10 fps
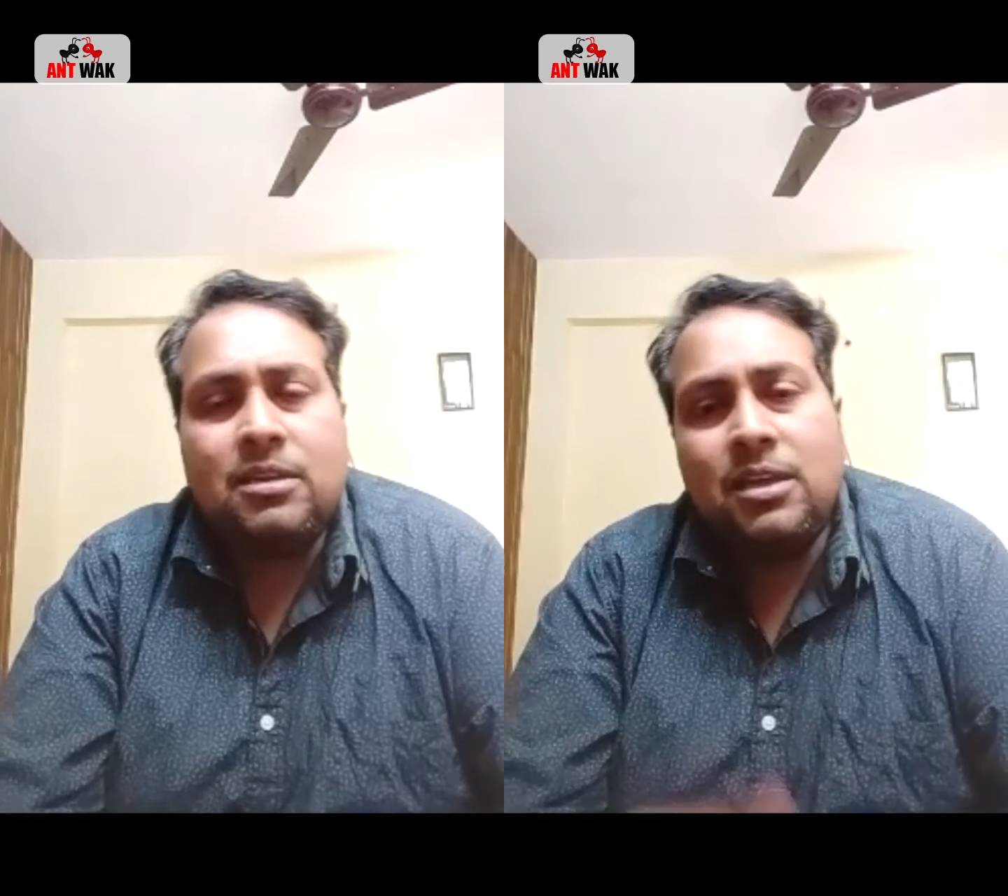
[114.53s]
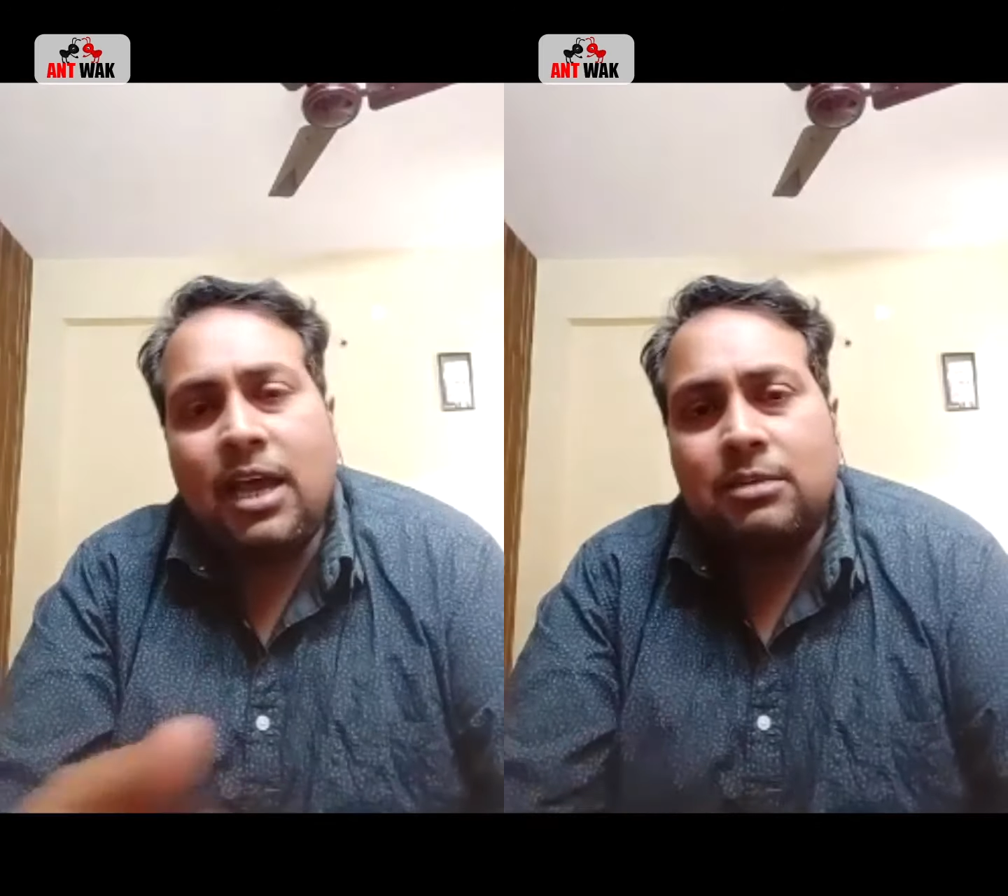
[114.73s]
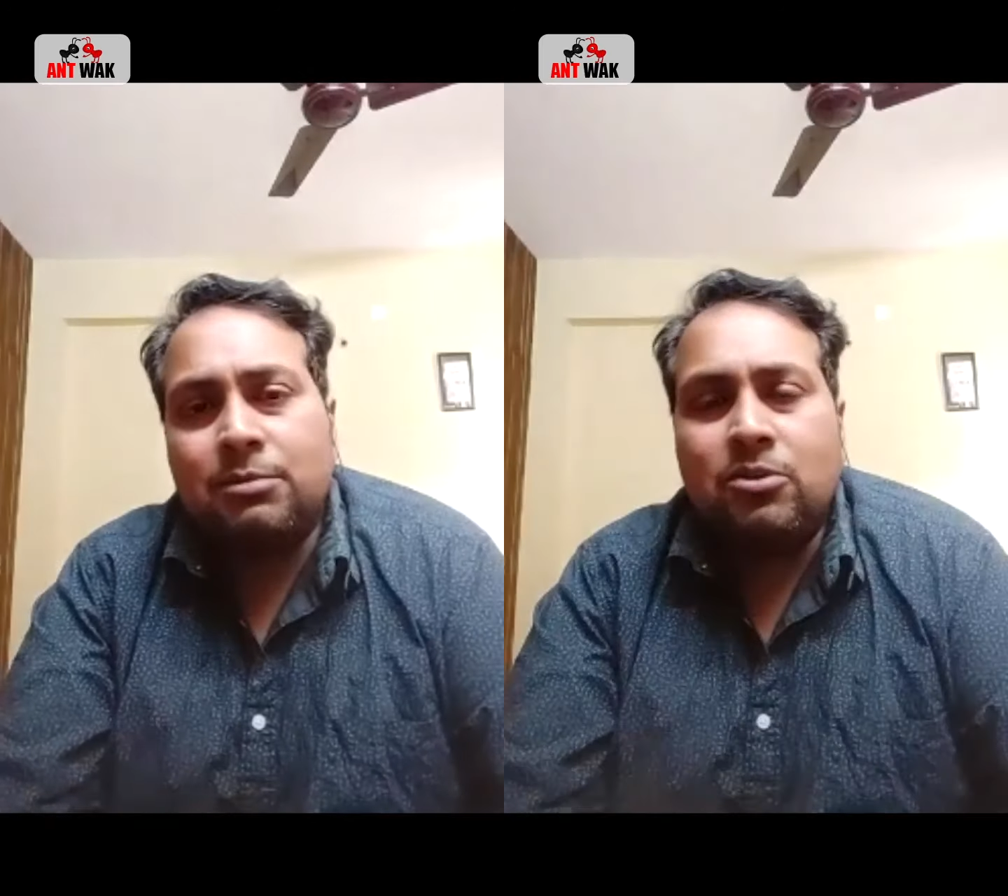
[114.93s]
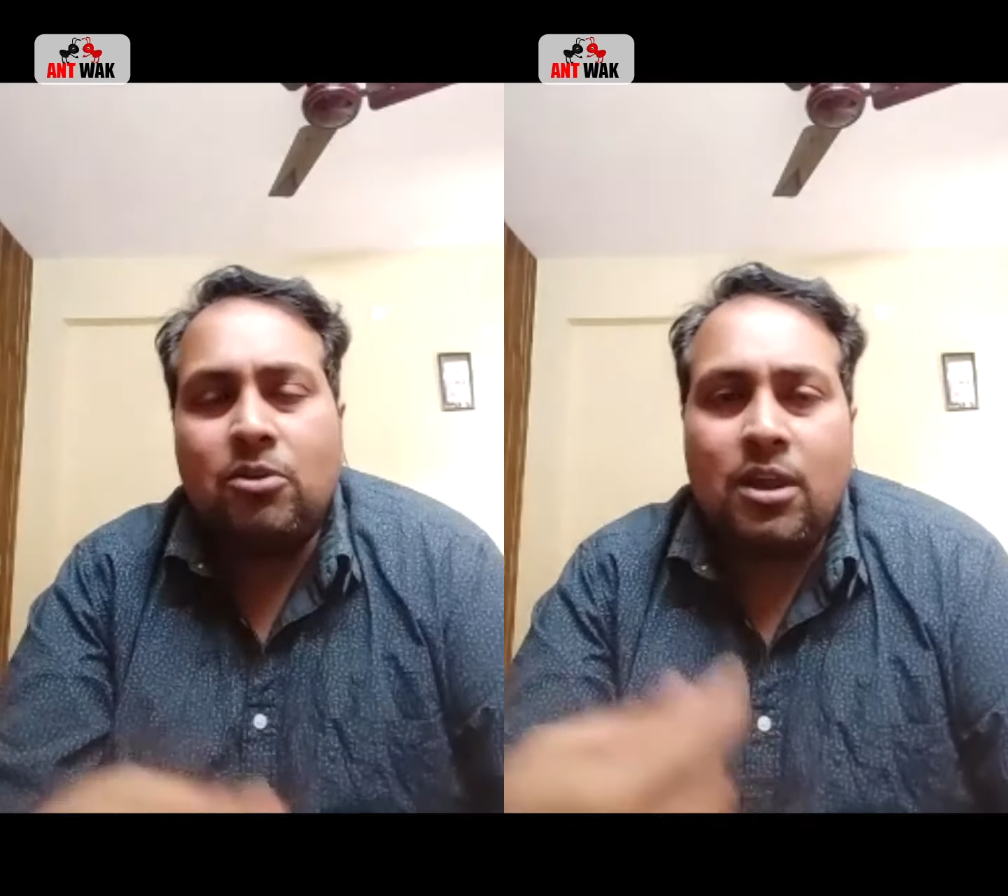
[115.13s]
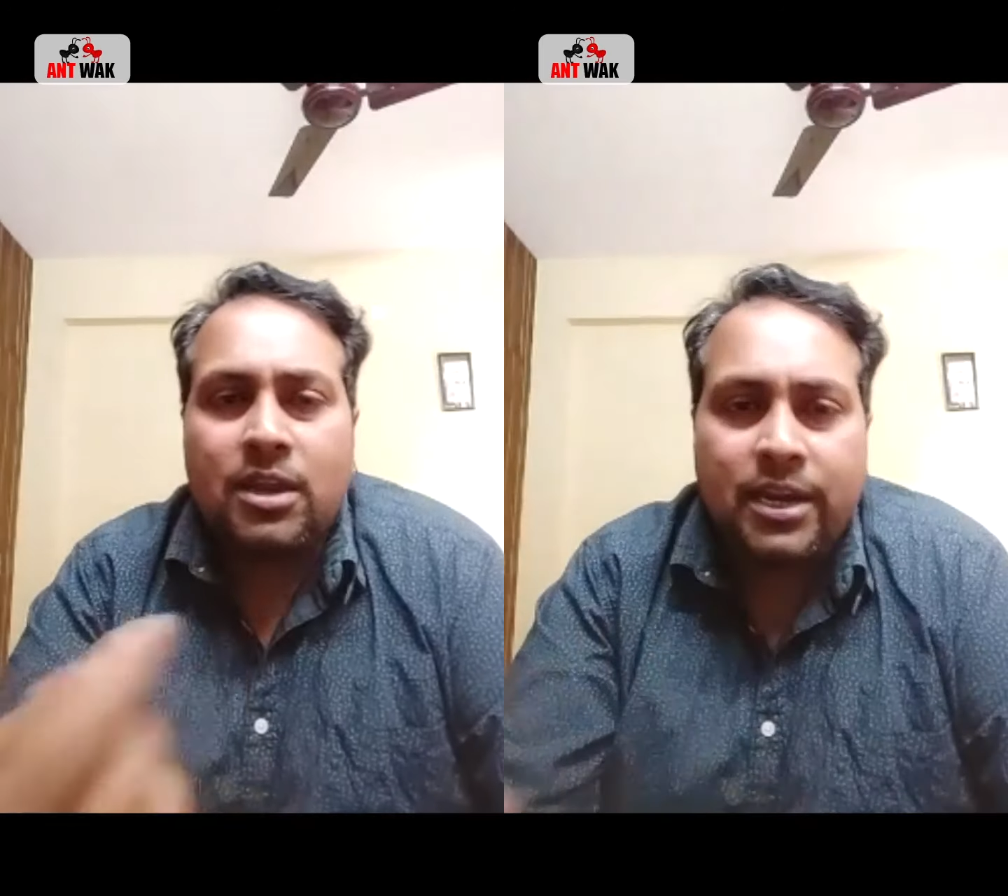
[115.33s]
he asked me to call
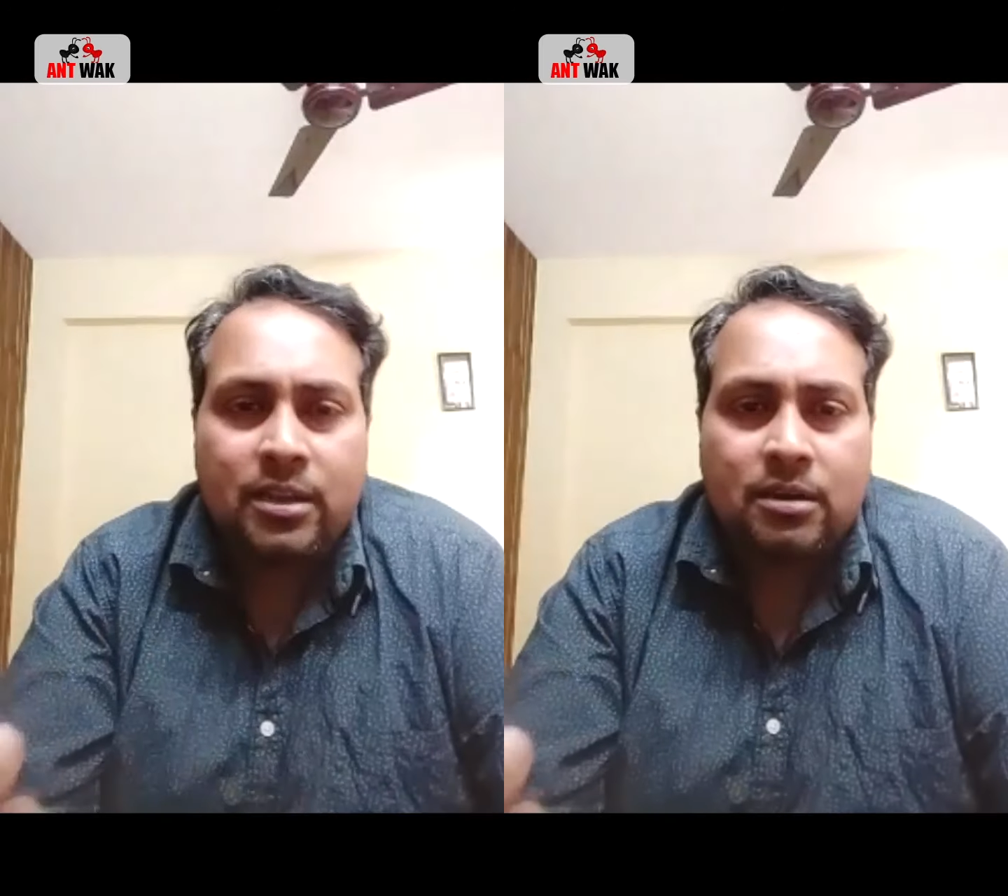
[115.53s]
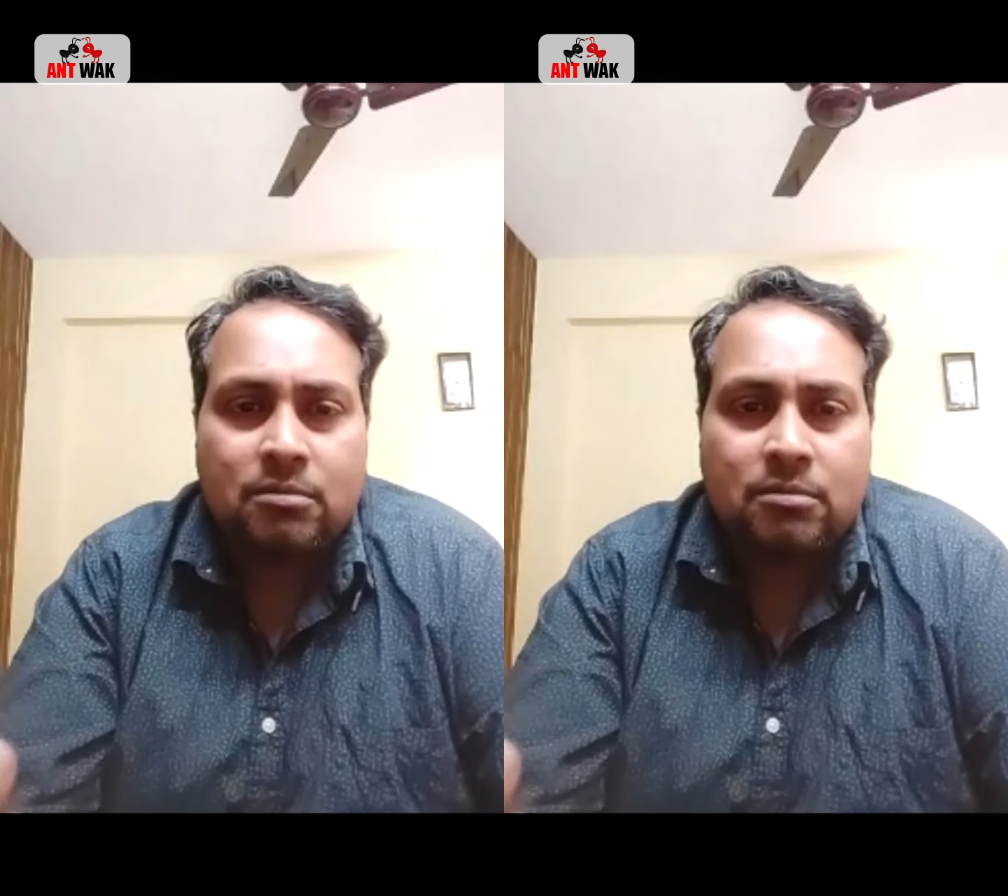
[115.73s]
later.